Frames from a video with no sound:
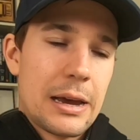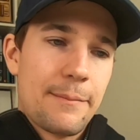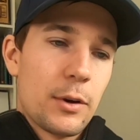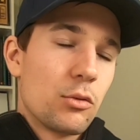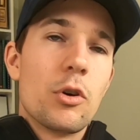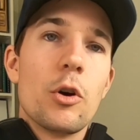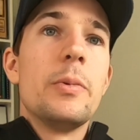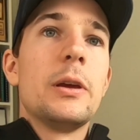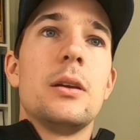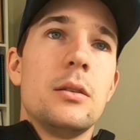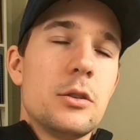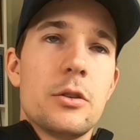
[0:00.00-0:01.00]

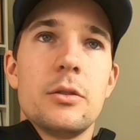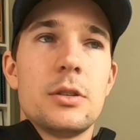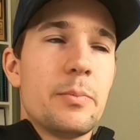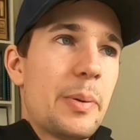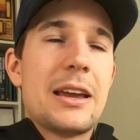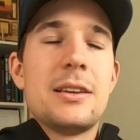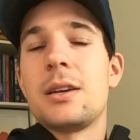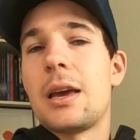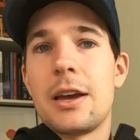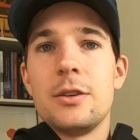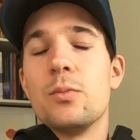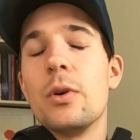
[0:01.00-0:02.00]
aerobic endurance, base Ks,